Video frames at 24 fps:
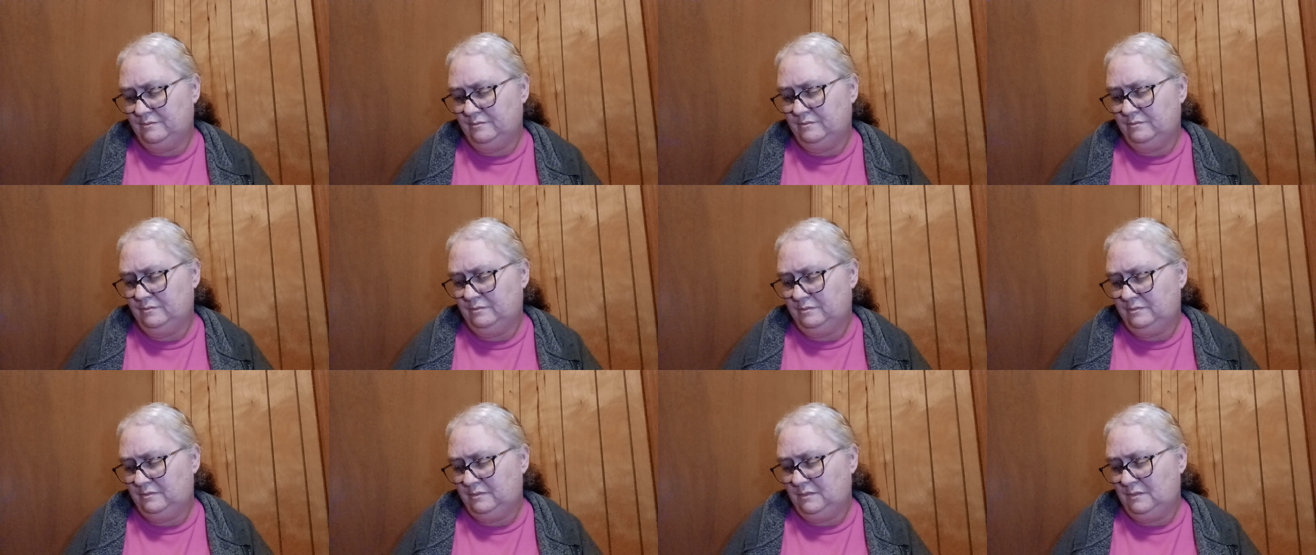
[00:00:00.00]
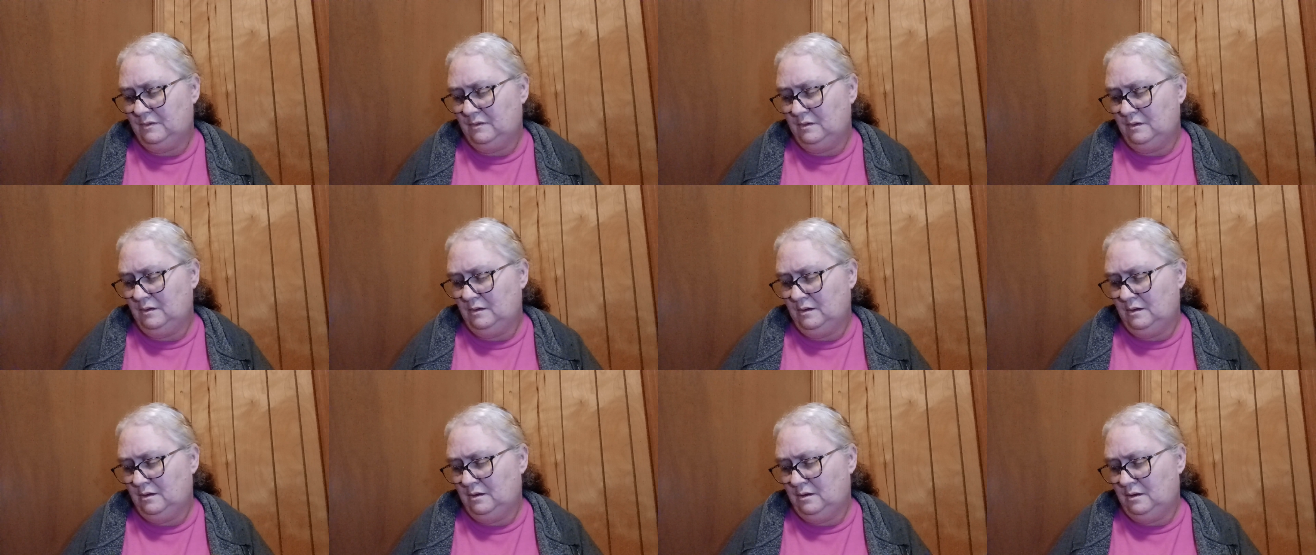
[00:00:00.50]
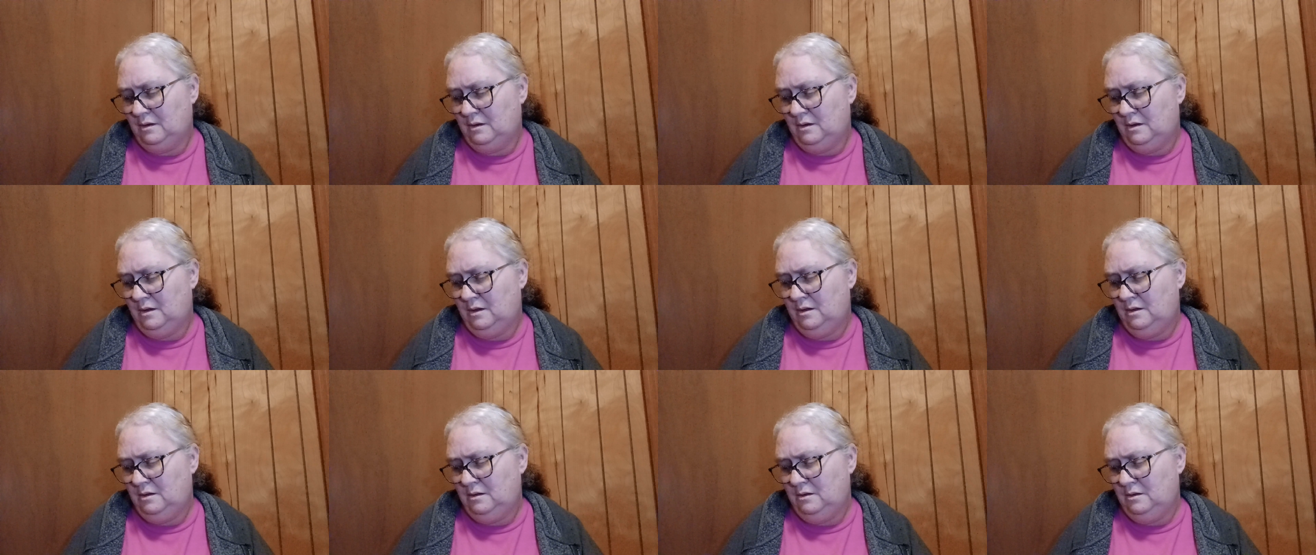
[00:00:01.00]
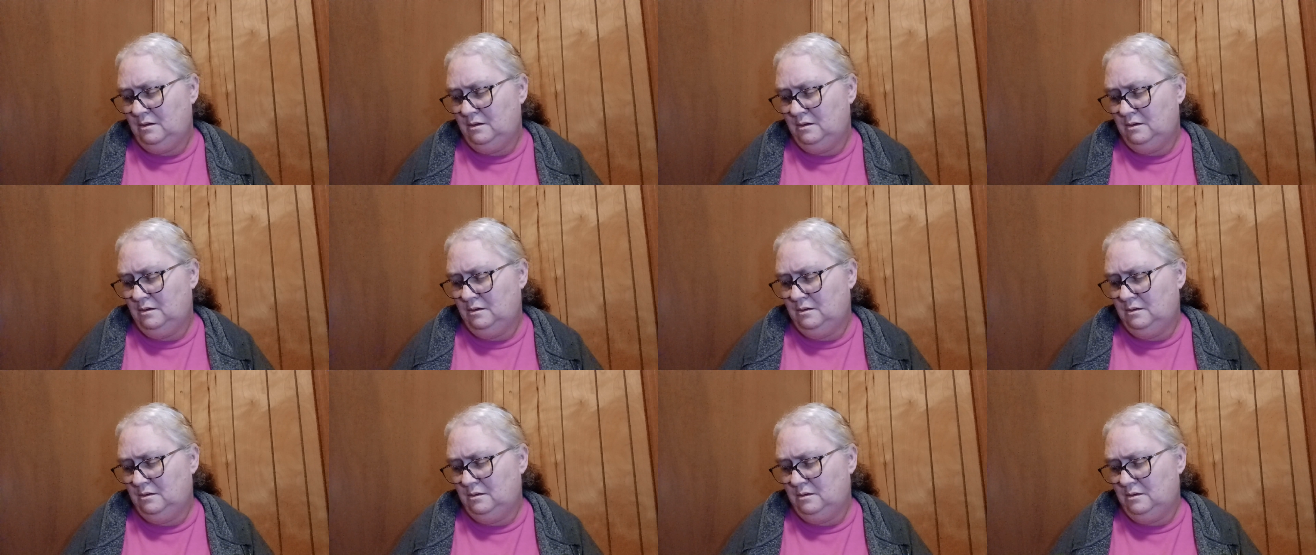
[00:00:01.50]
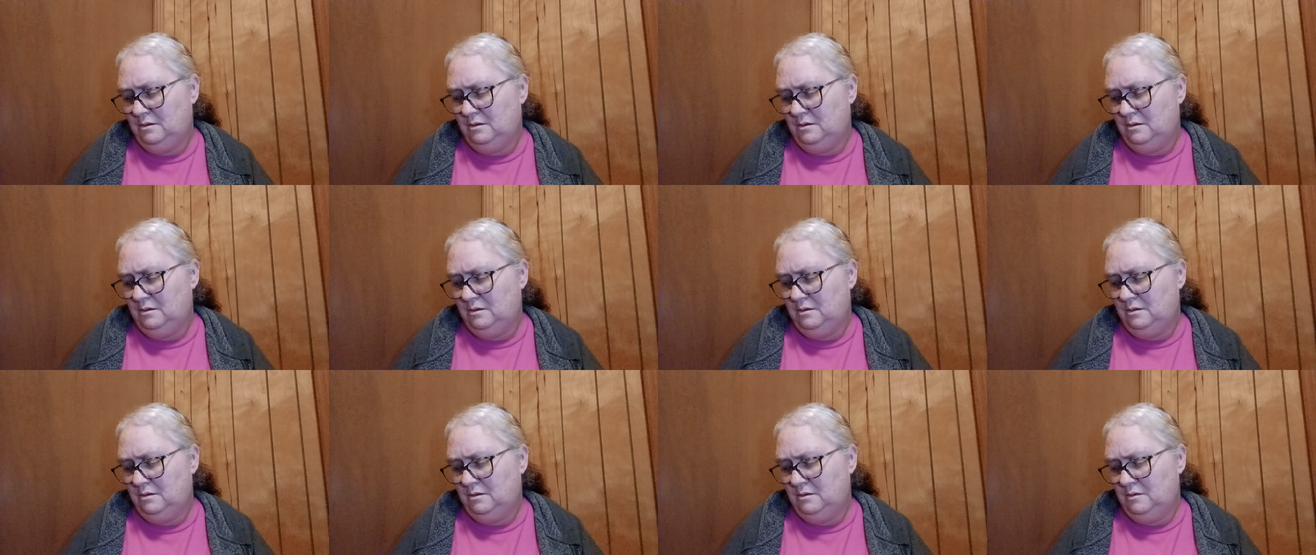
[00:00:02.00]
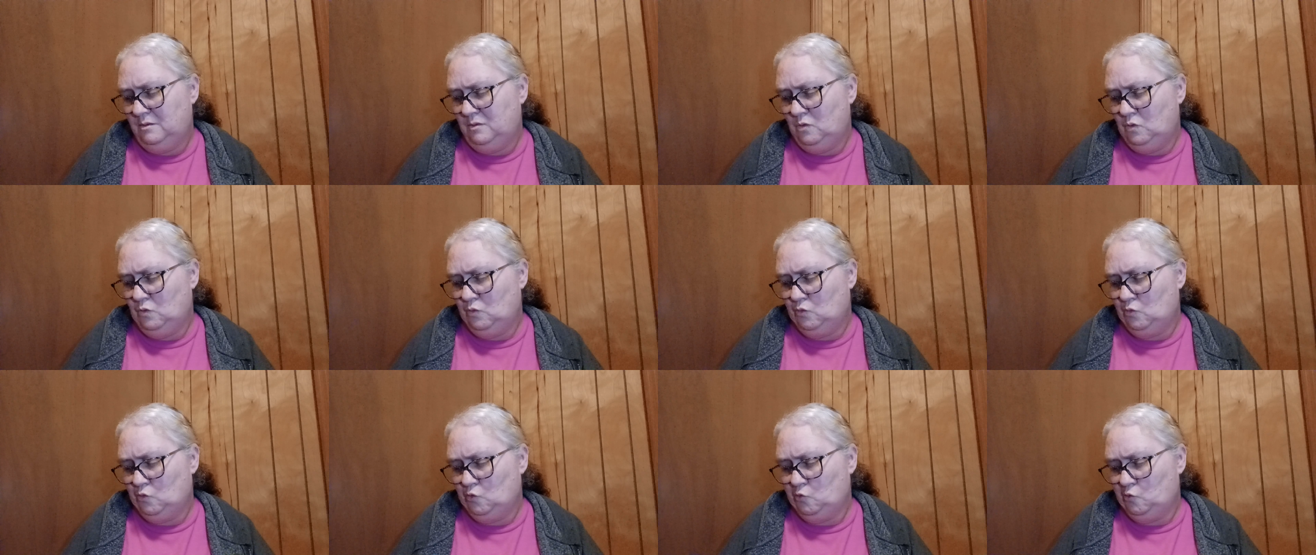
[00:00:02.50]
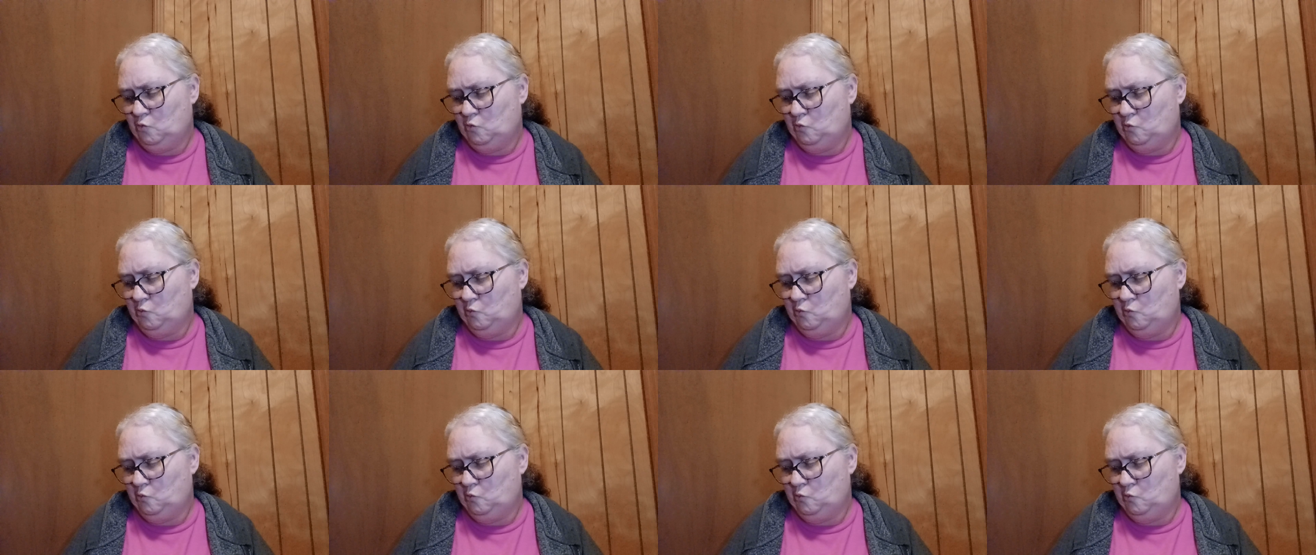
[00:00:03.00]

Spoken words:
Nothing is said.